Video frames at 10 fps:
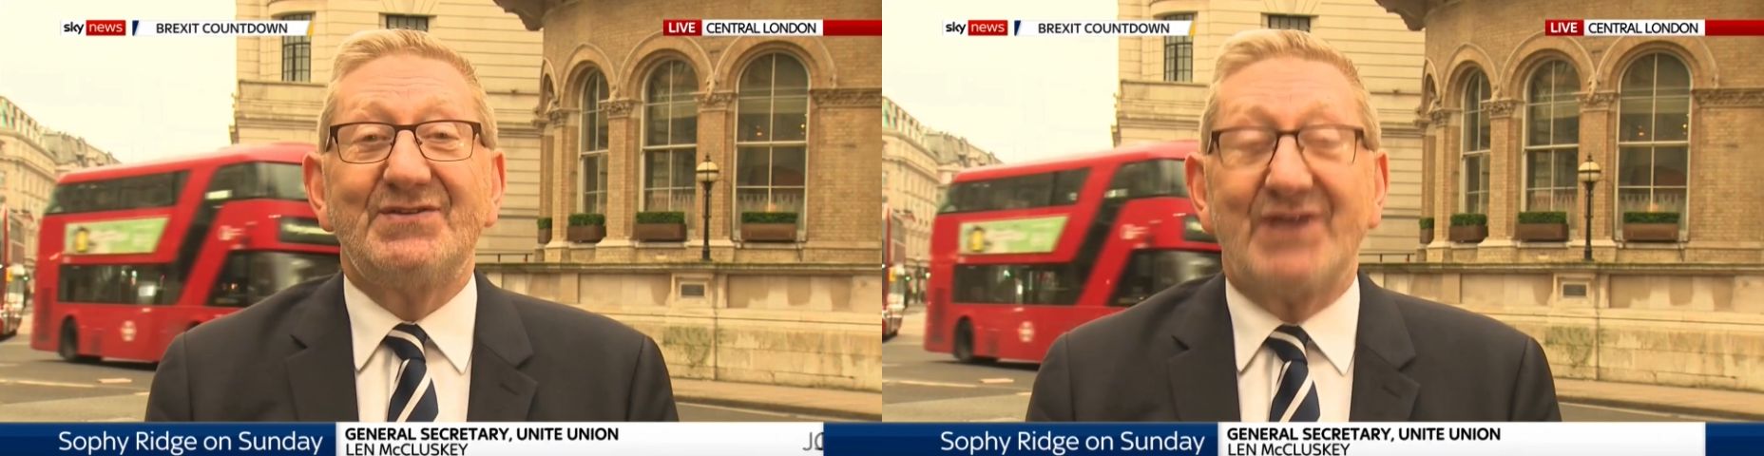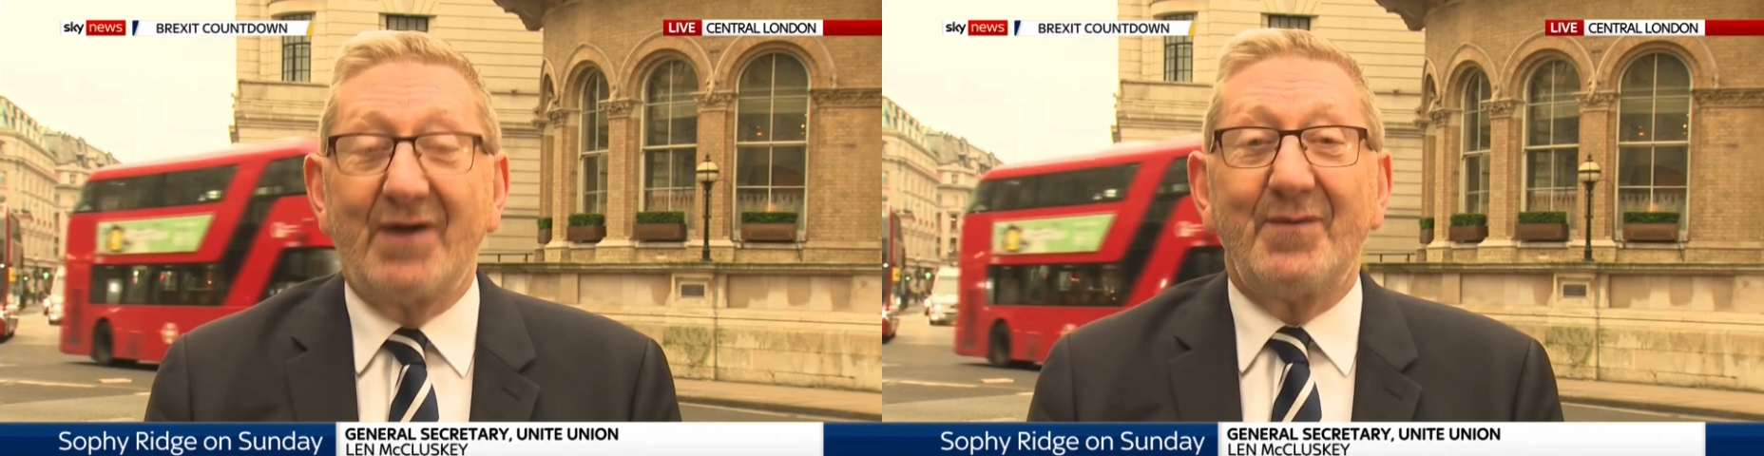
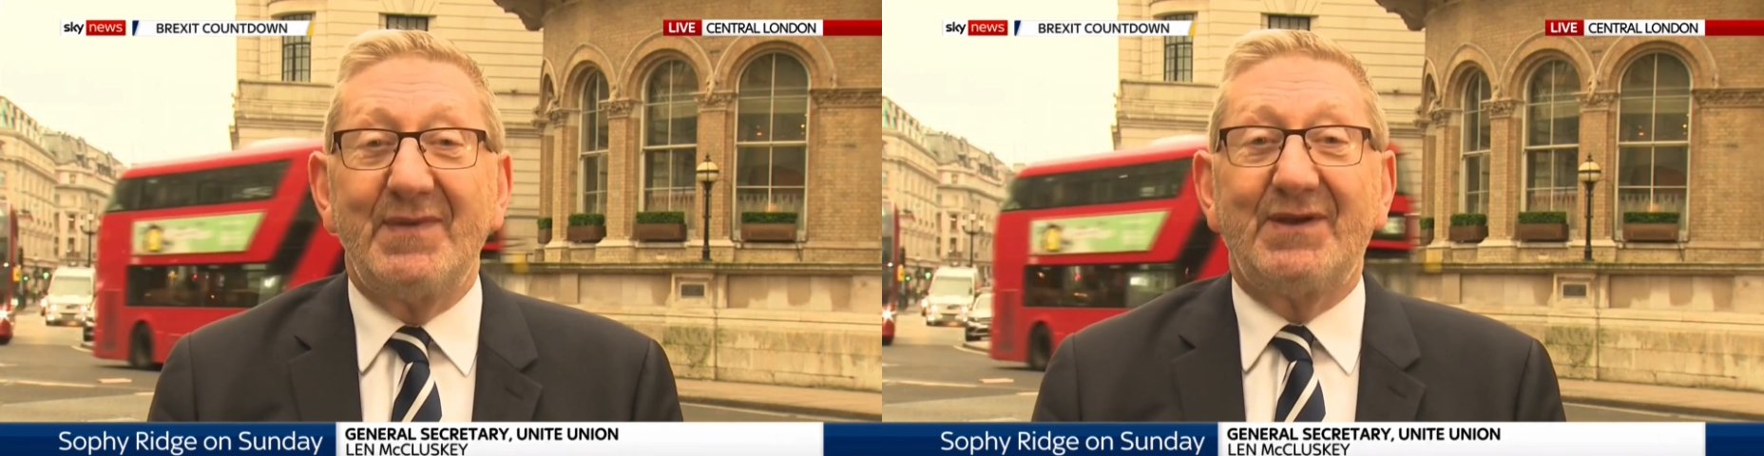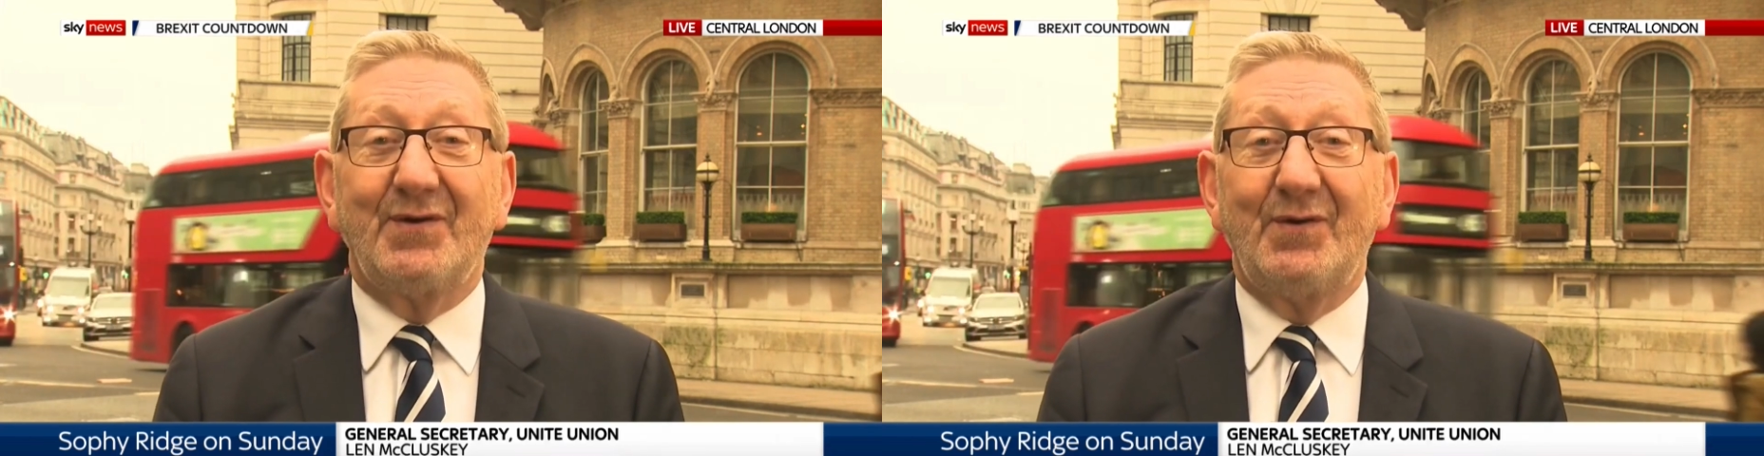
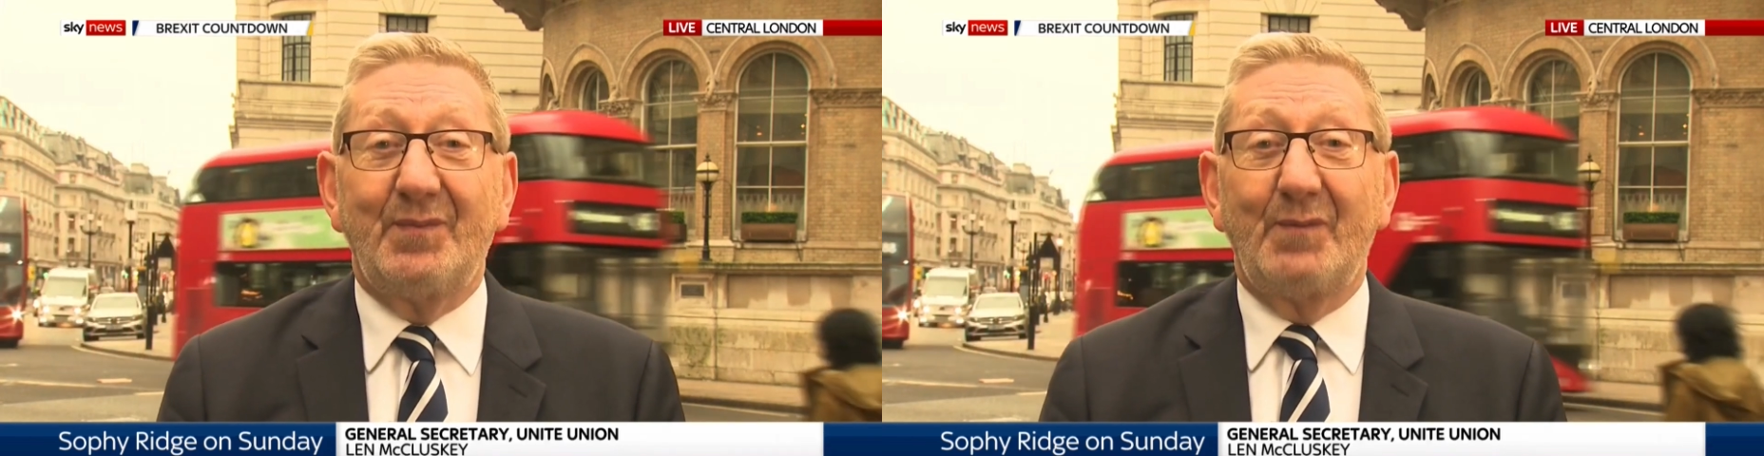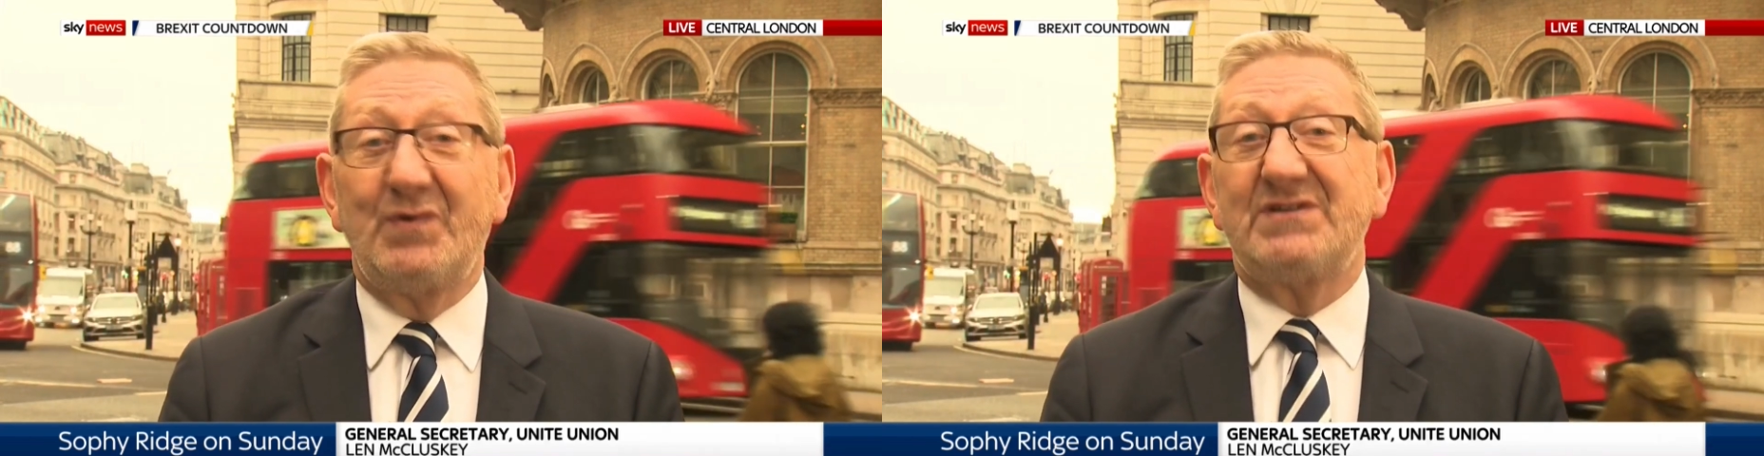Jeremy
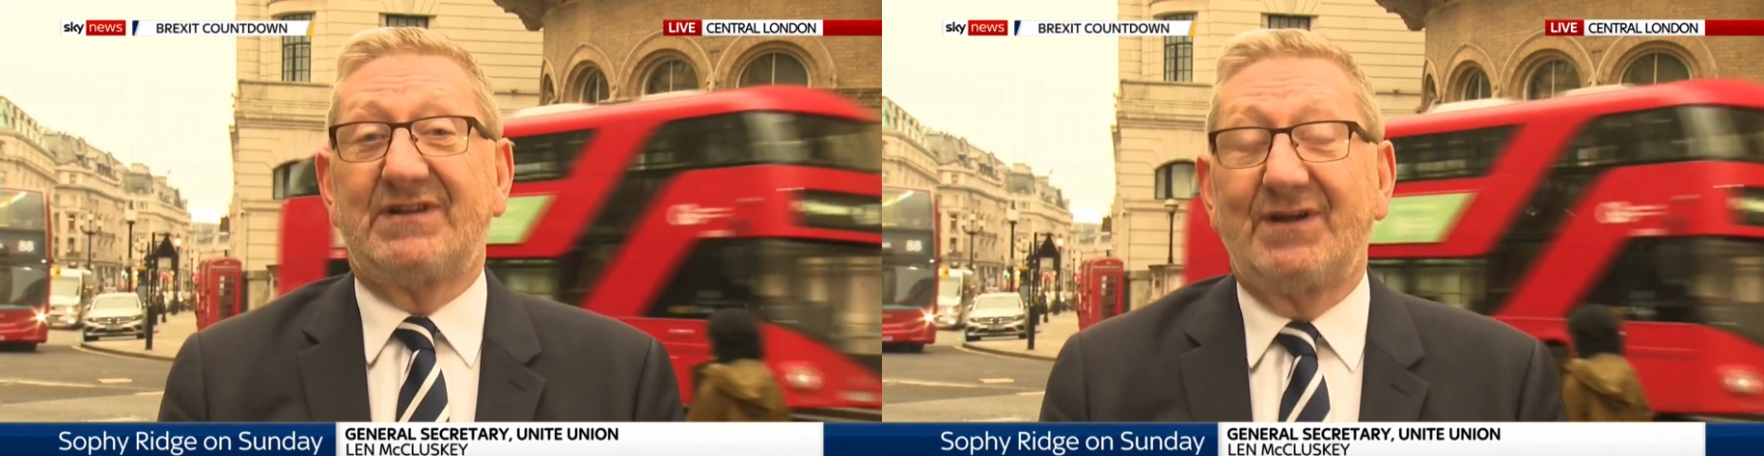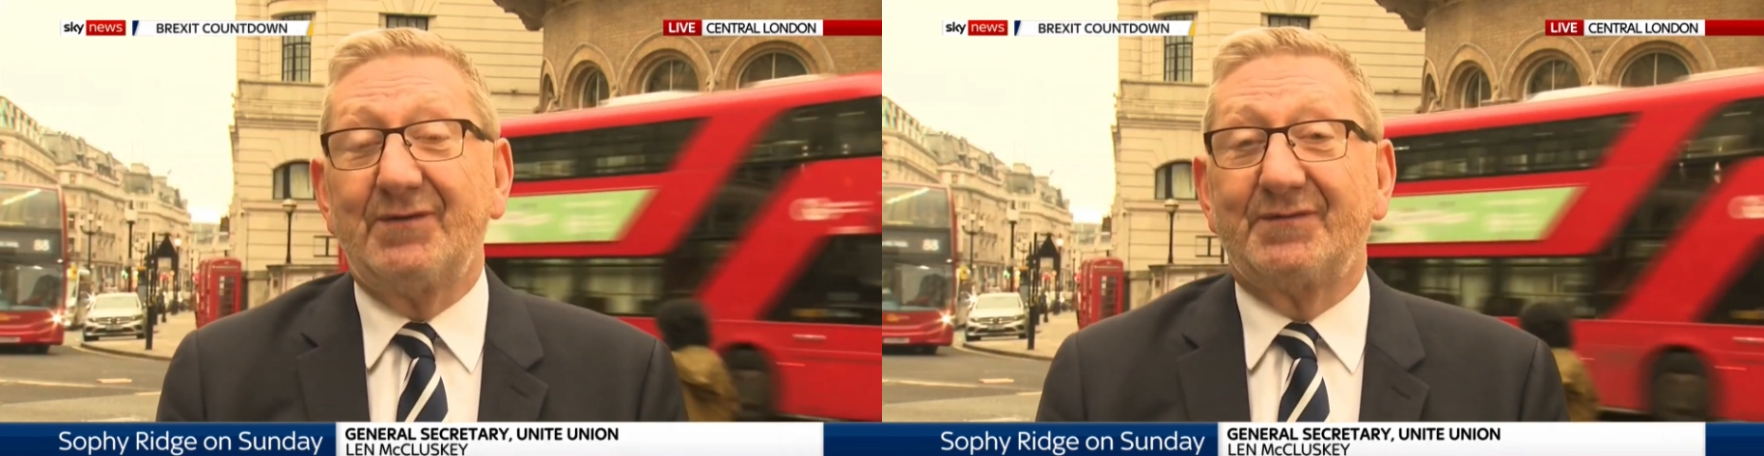Corbyn
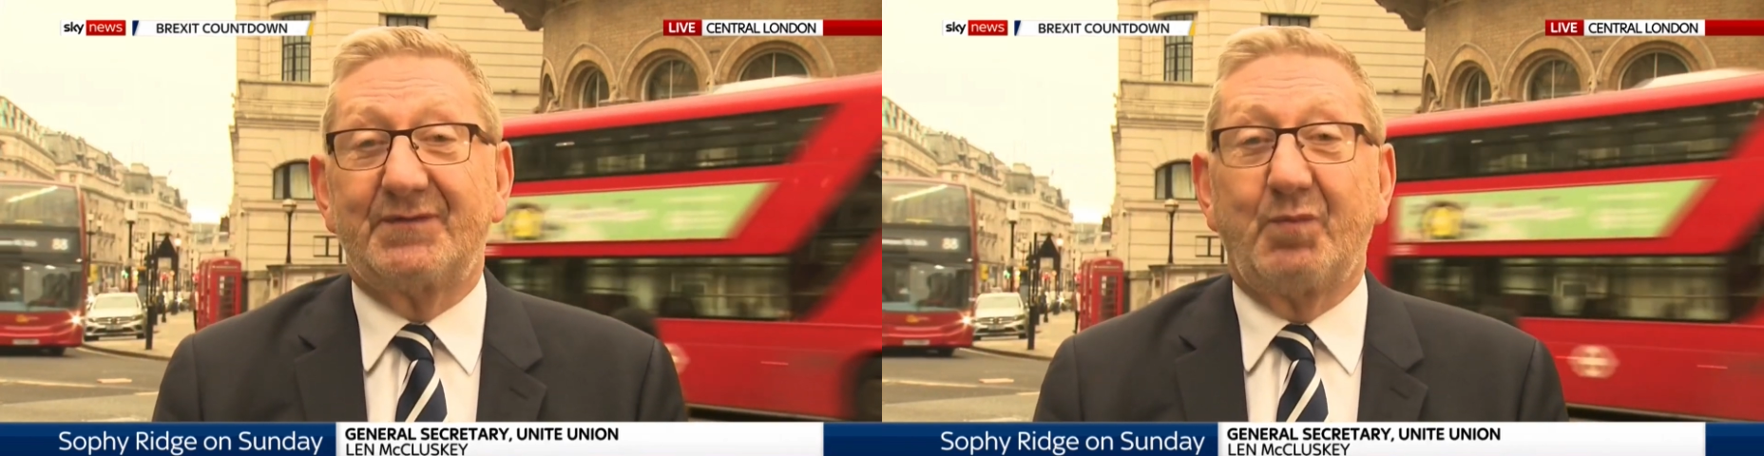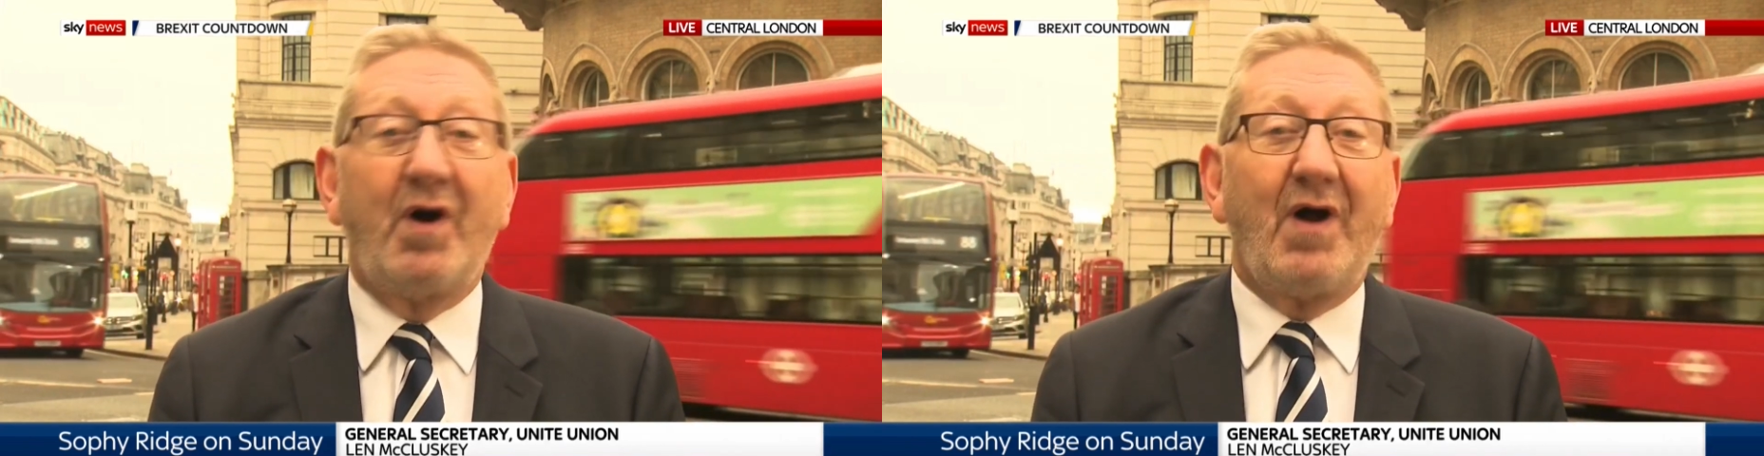was loved.